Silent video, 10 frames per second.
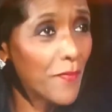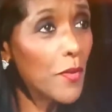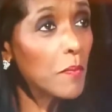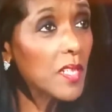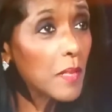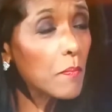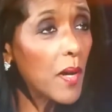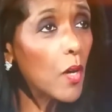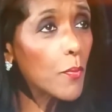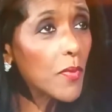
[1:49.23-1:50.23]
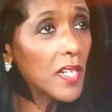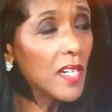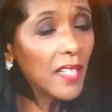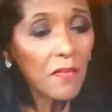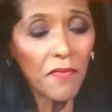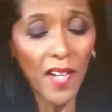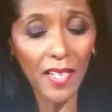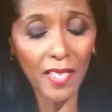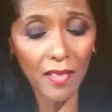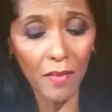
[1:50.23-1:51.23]
from Zimbabwe, and in
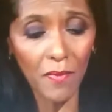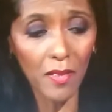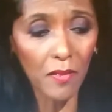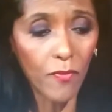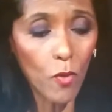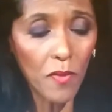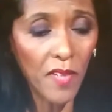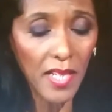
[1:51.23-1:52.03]
fact the former